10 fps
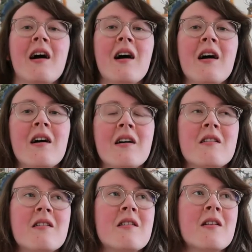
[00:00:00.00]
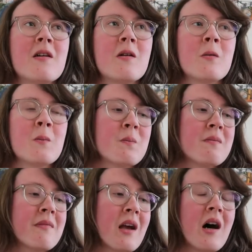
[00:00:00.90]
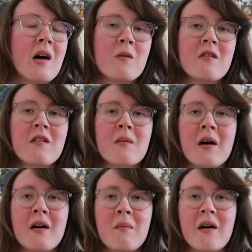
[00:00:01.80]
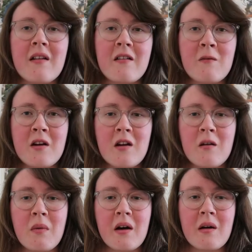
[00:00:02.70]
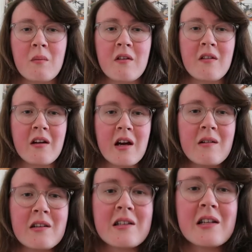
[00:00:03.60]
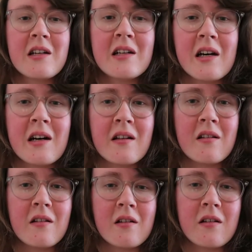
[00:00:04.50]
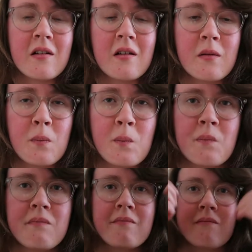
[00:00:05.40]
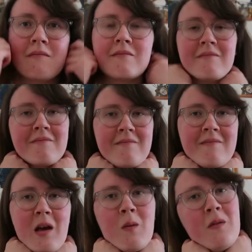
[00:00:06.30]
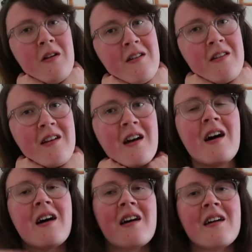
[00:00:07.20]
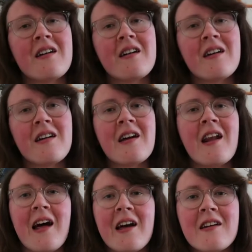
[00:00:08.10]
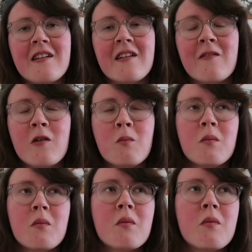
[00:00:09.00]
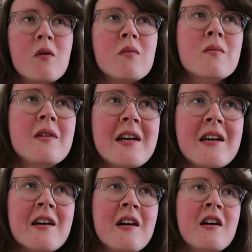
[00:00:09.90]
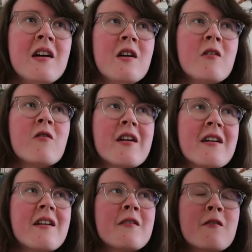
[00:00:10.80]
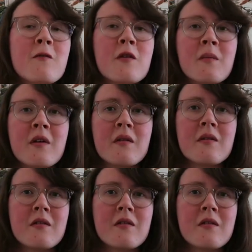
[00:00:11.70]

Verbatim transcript: uh, so I was inspired by this video by Mr. Gary C and um, we're just gonna, I, I collect, if you probably realised from the